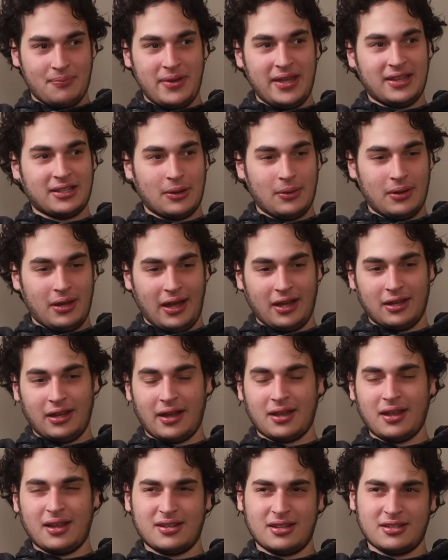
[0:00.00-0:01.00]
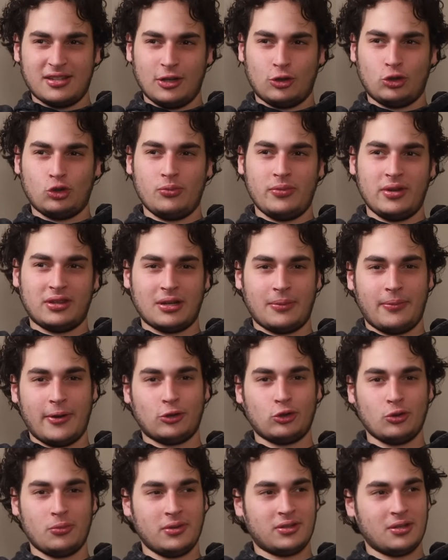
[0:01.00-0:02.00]
meter, like as I say, 2 meter by
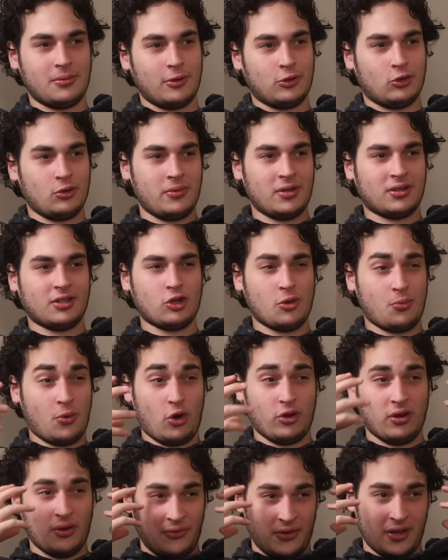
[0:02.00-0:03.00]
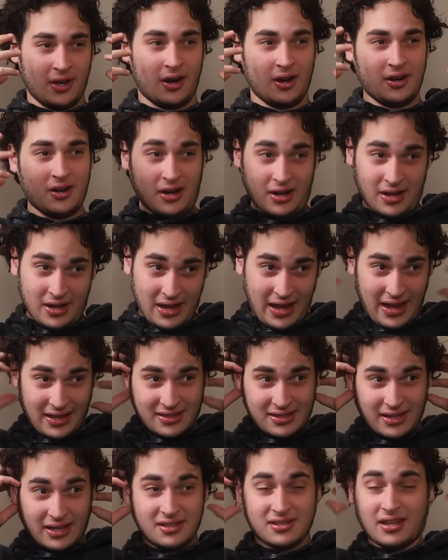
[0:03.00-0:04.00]
2 meter by 2 meter. You put on a VR
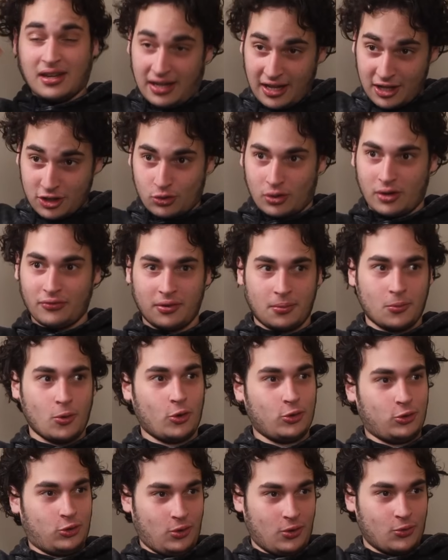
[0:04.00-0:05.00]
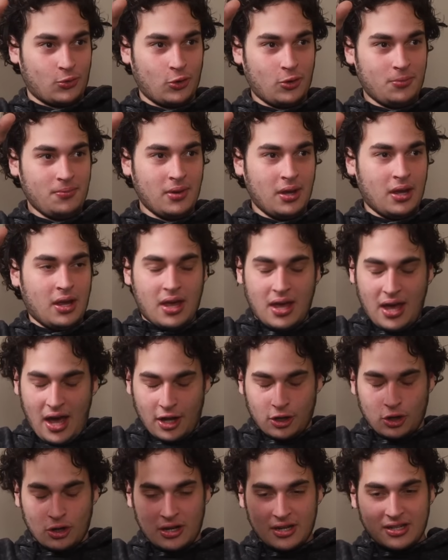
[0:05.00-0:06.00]
headsets, and each one of them go into a room,
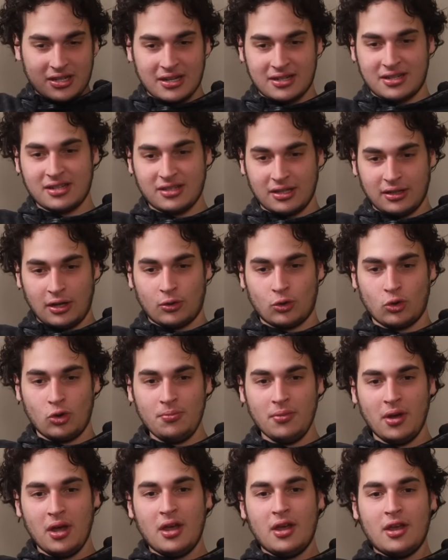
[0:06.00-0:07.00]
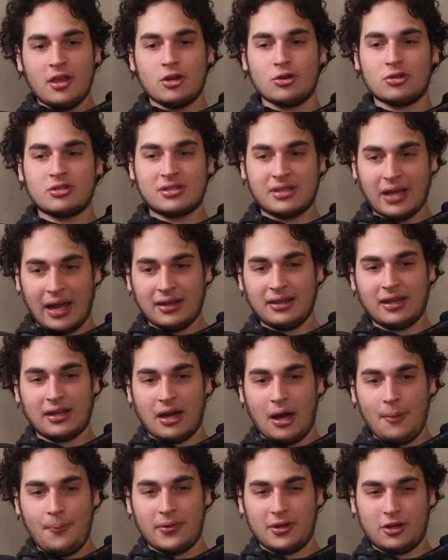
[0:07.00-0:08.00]
and you're literally just in a room. You're standing
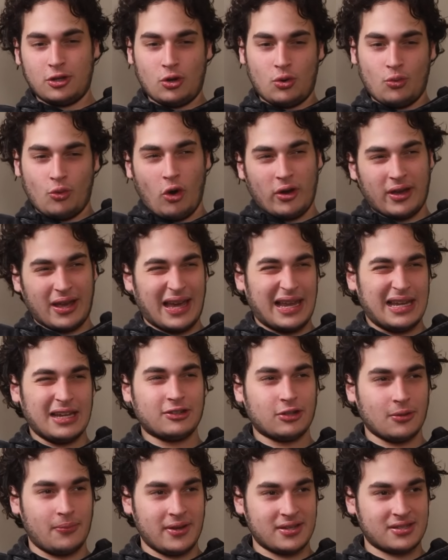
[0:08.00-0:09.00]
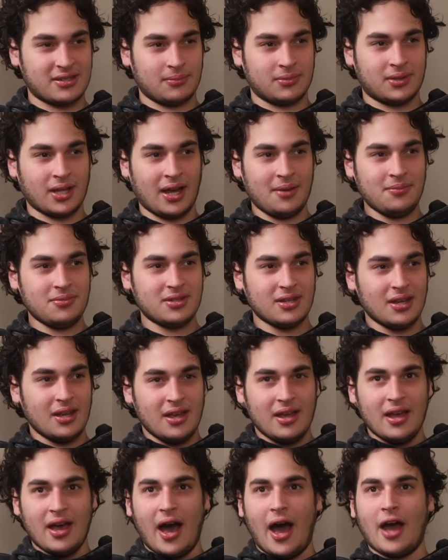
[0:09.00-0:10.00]
up and walking a little bit sometimes,
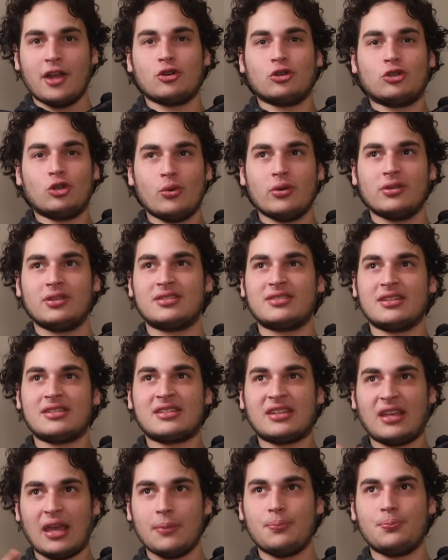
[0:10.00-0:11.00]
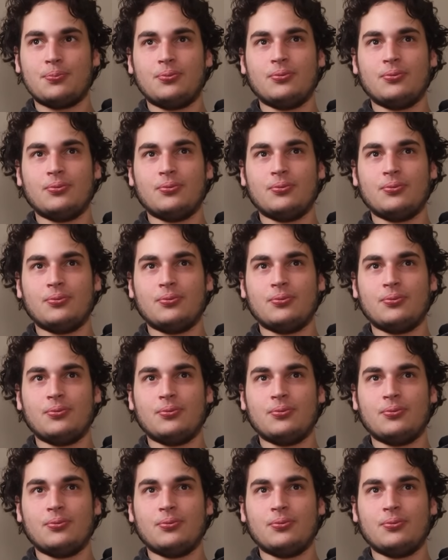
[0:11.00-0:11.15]
and you're doing this escape.